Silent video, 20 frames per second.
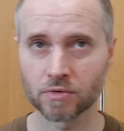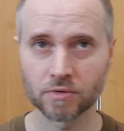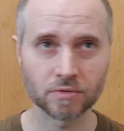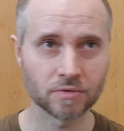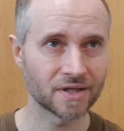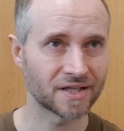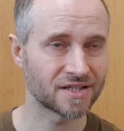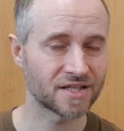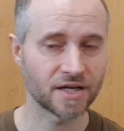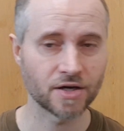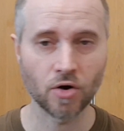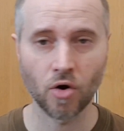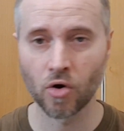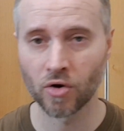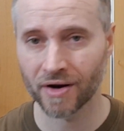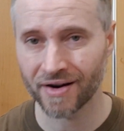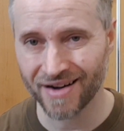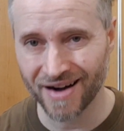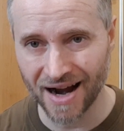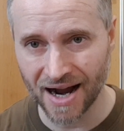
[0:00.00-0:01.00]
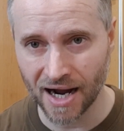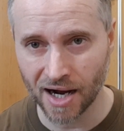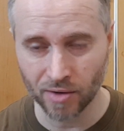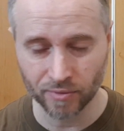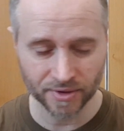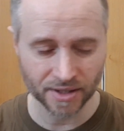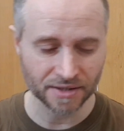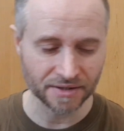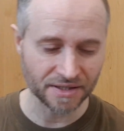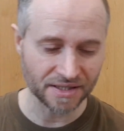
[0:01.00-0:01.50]
let's say all
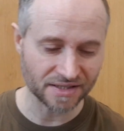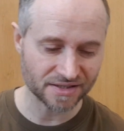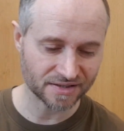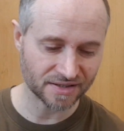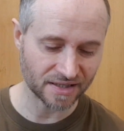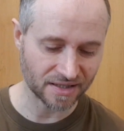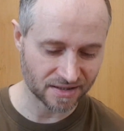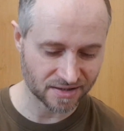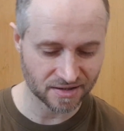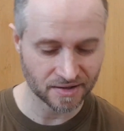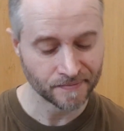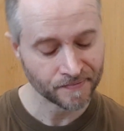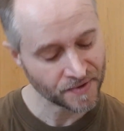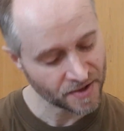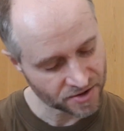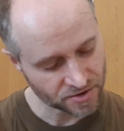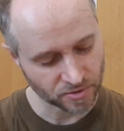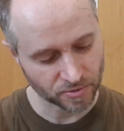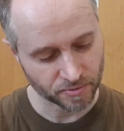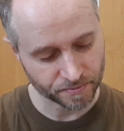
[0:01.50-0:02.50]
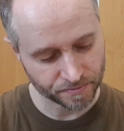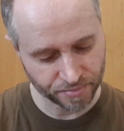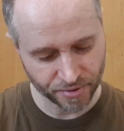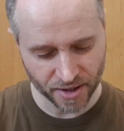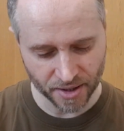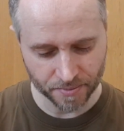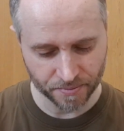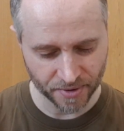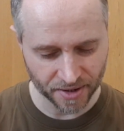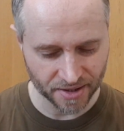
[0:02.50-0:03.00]
around, and these things. So
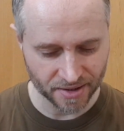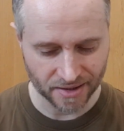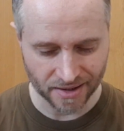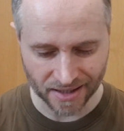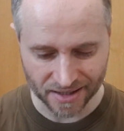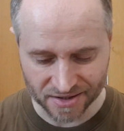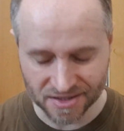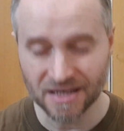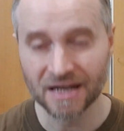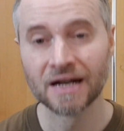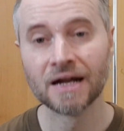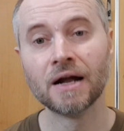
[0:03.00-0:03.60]
pretty nice.